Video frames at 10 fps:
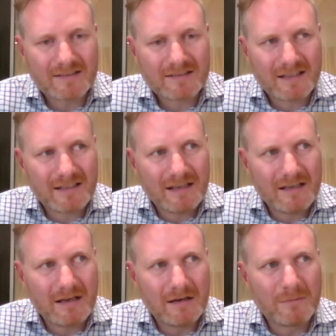I said, an
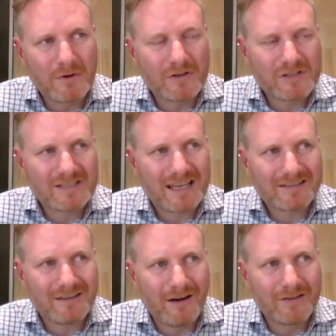emerging
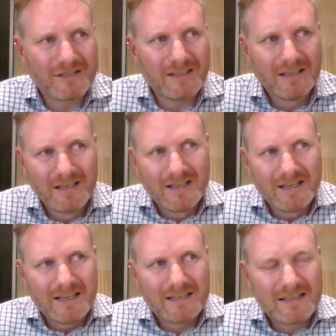technology.
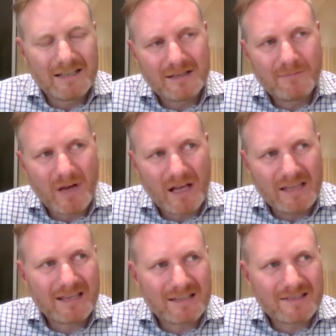
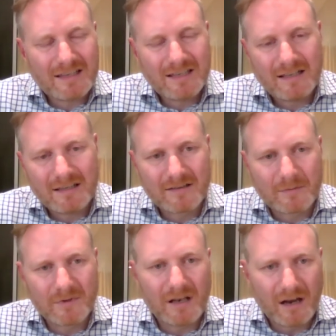And you can see
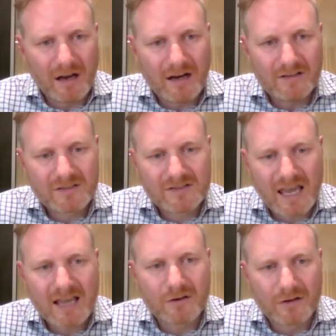some of the large
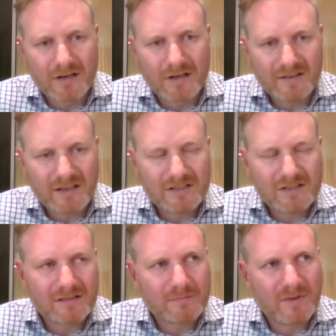tech
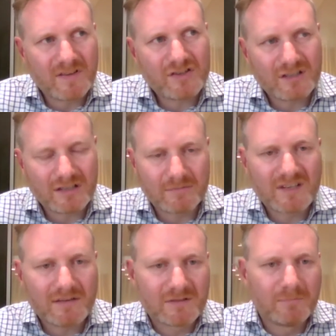organizations positioning
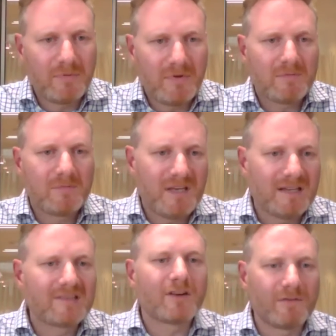themselves to be the
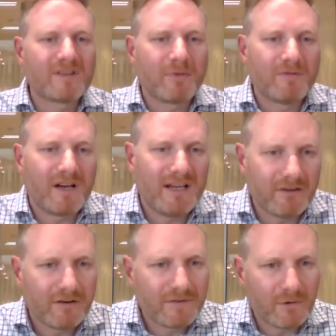service
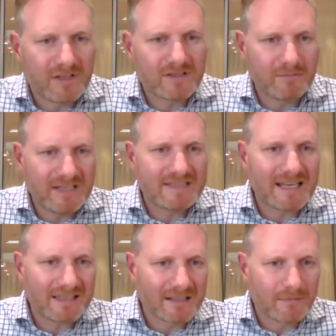provider, if you want, or be the
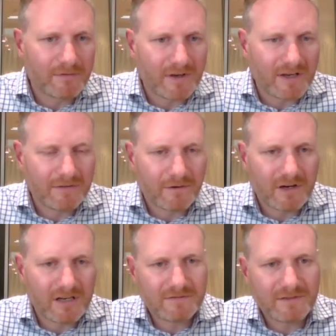technical provider for
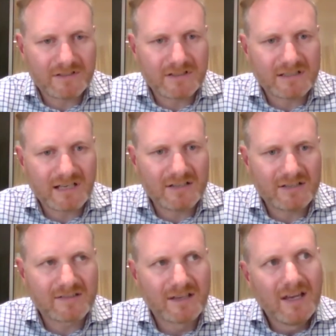artificial
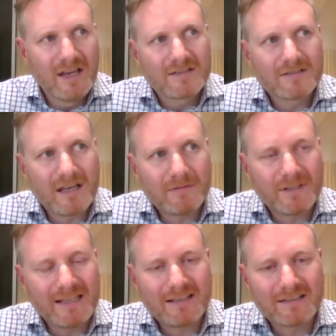intelligence. So
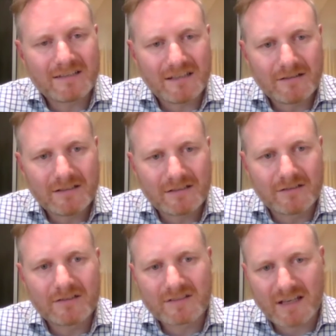definitely consider it and
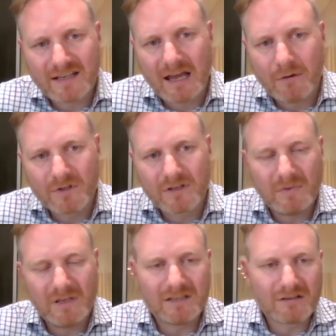understand how it can
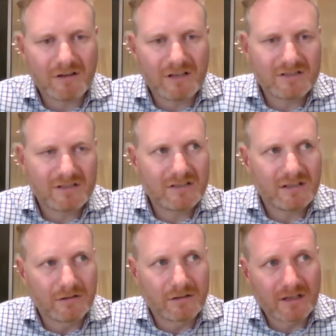be integrated into
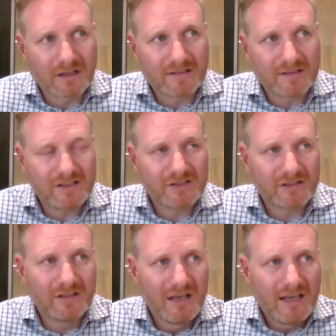your
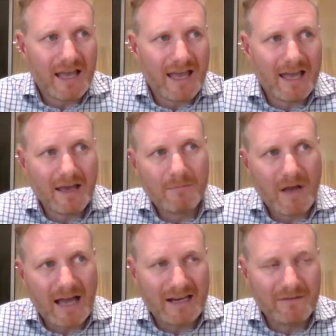organization, and
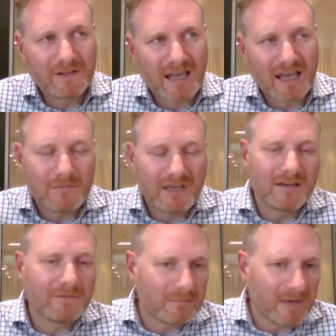if it can be, and
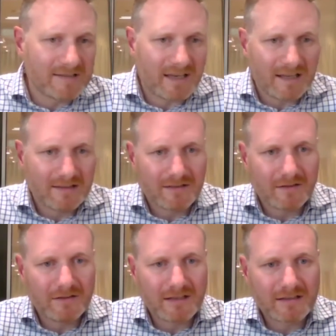if it makes sense, and
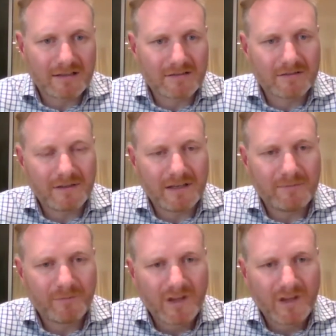all that kind of stuff. Yeah.